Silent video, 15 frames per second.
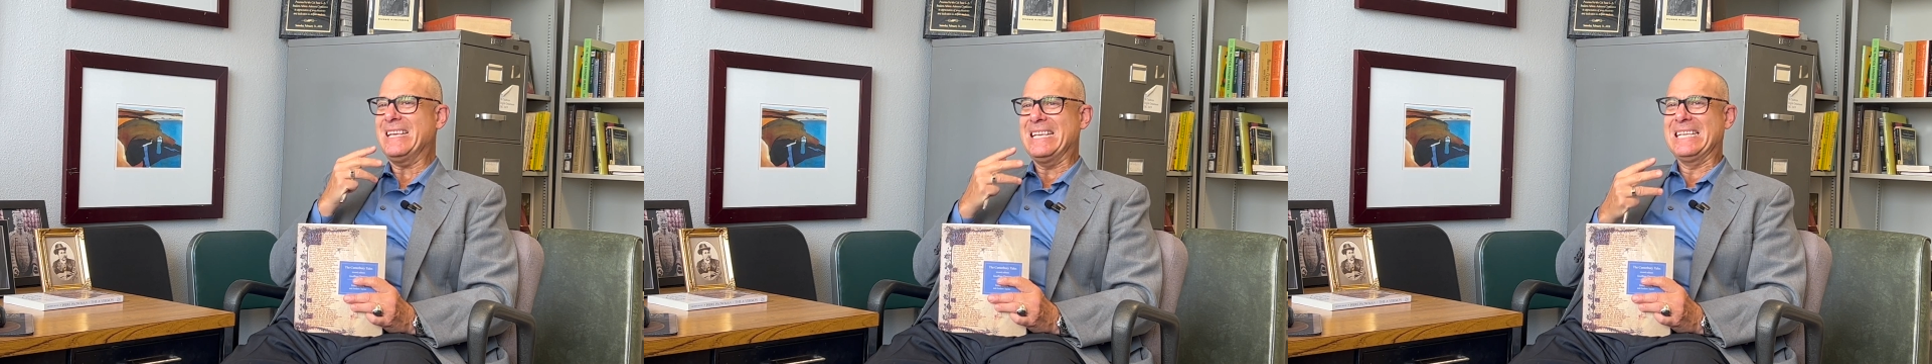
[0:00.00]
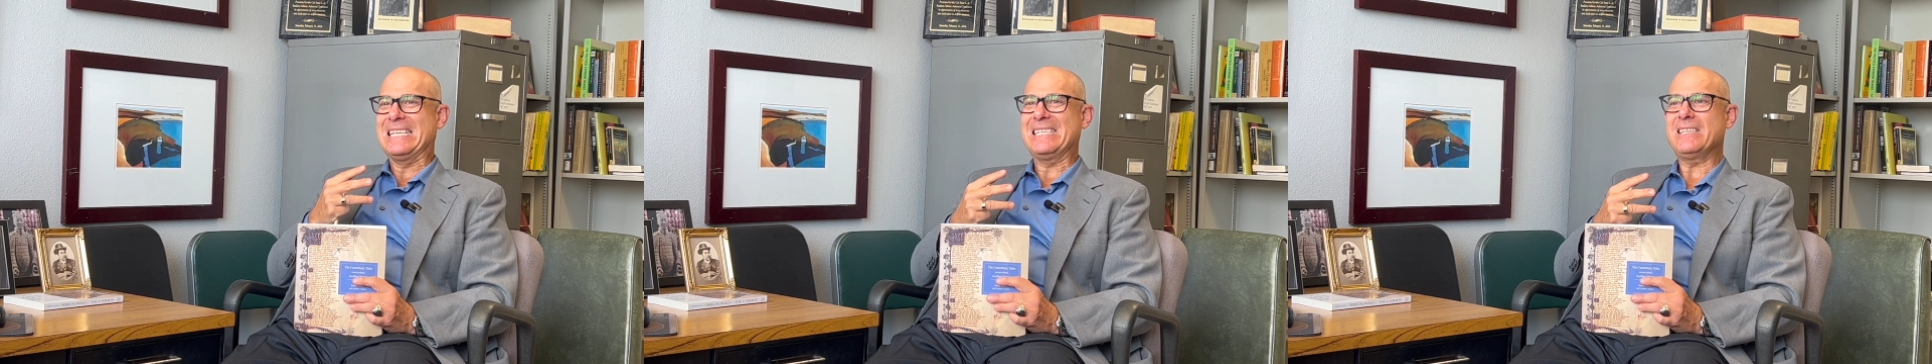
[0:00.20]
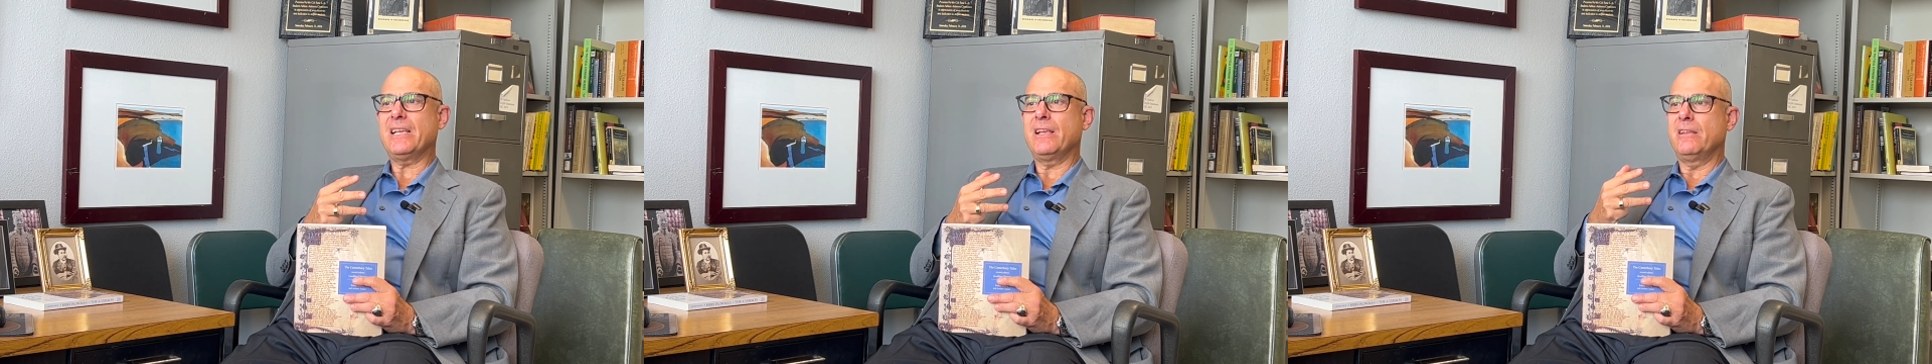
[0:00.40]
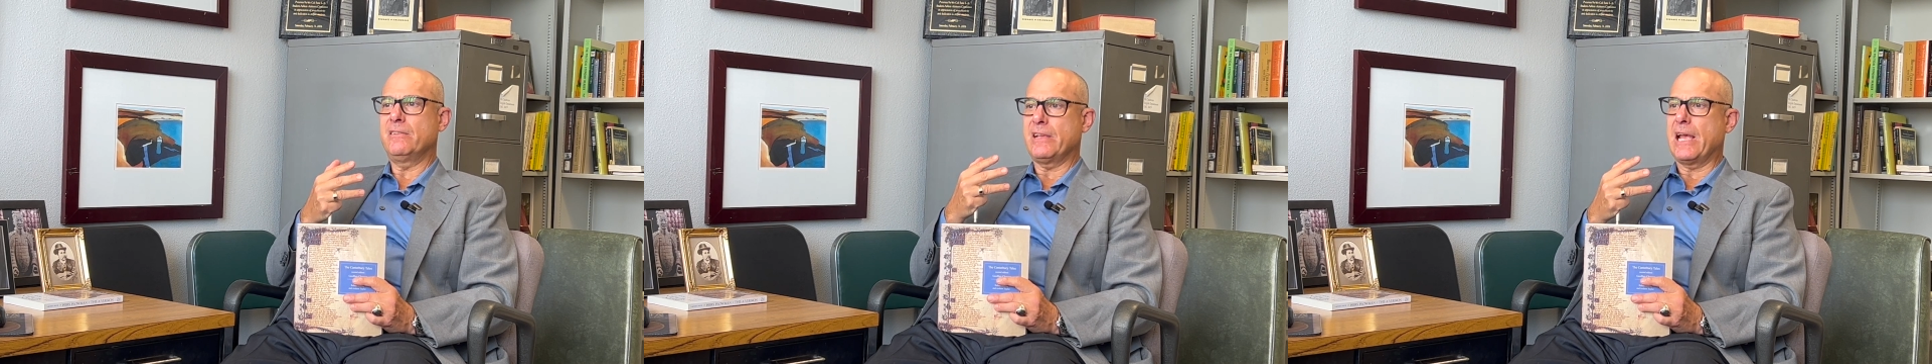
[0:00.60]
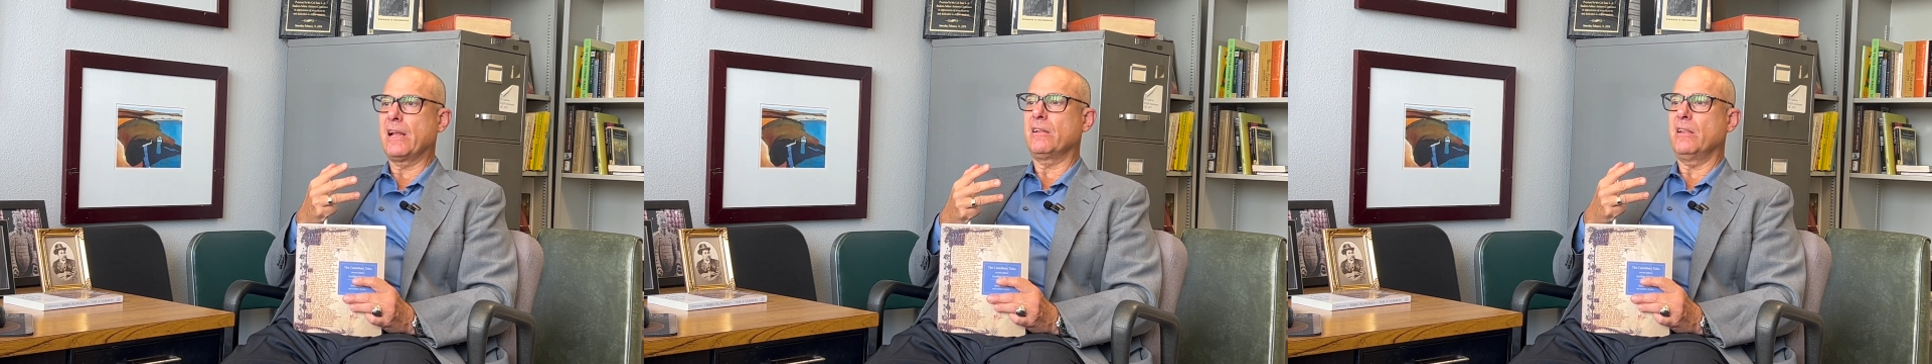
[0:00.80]
is
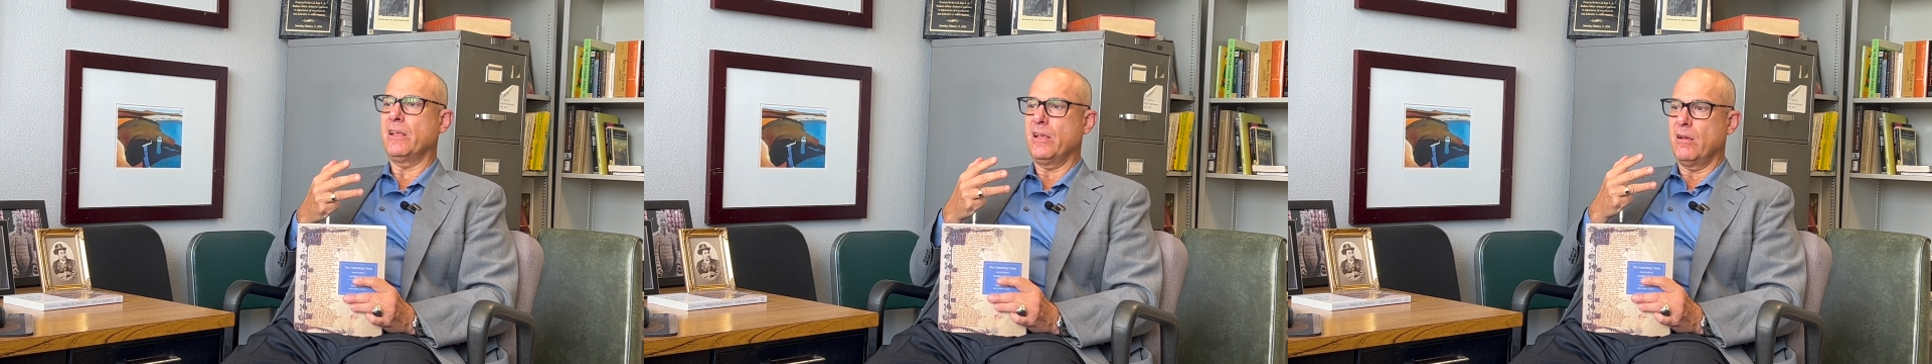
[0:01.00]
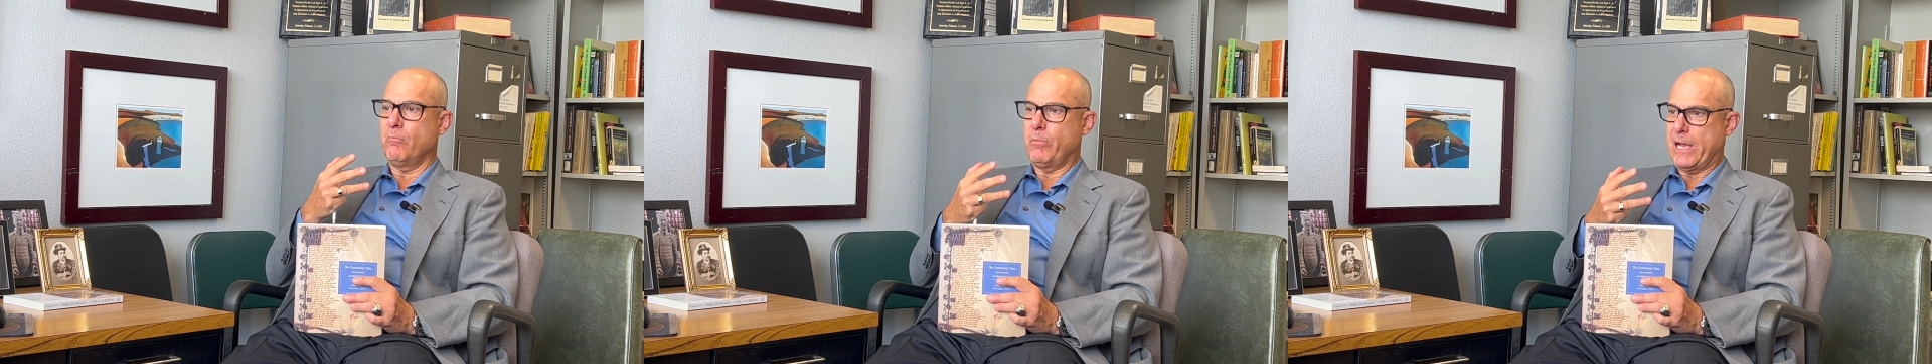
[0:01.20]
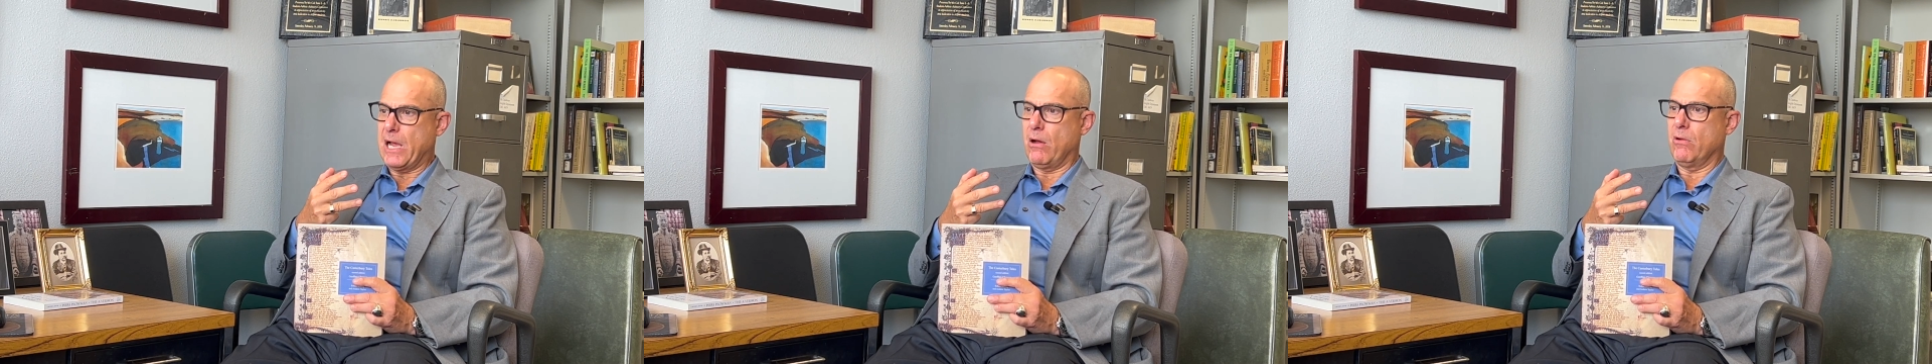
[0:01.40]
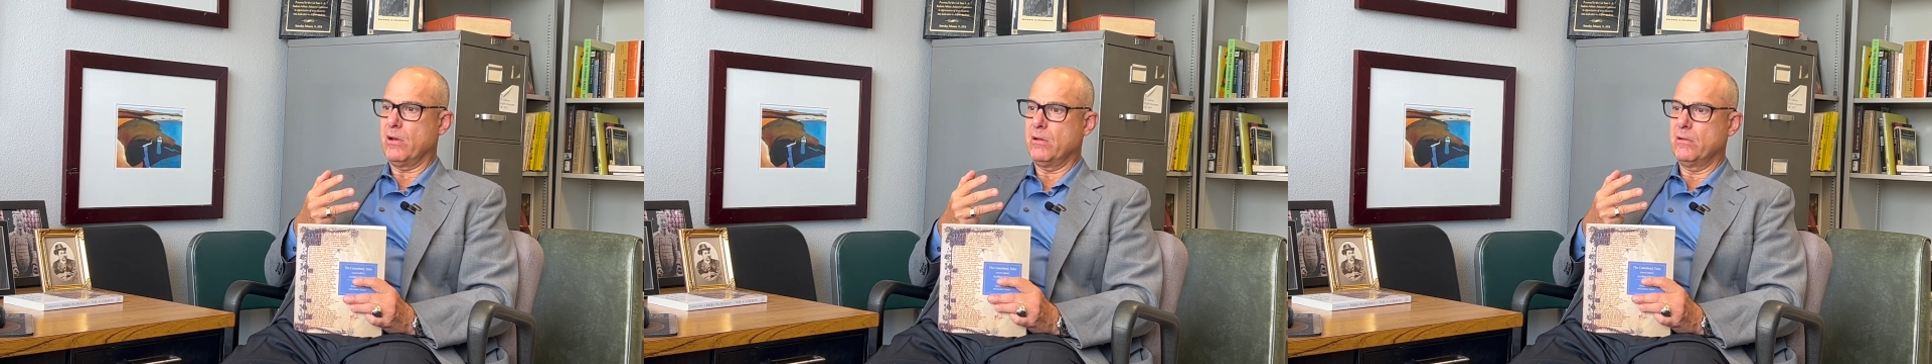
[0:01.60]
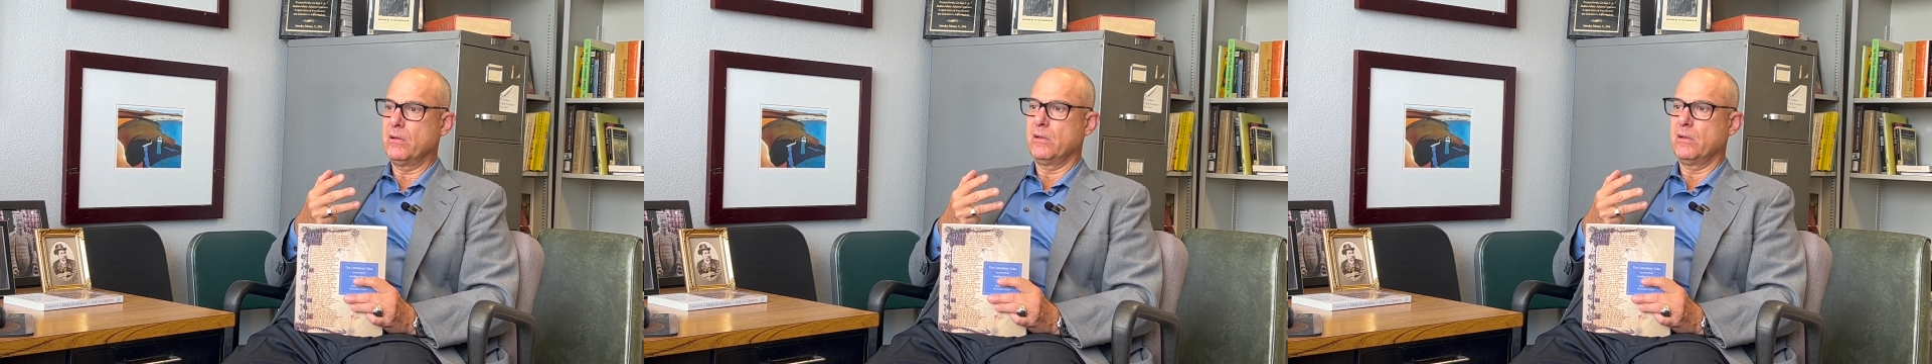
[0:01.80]
exactly about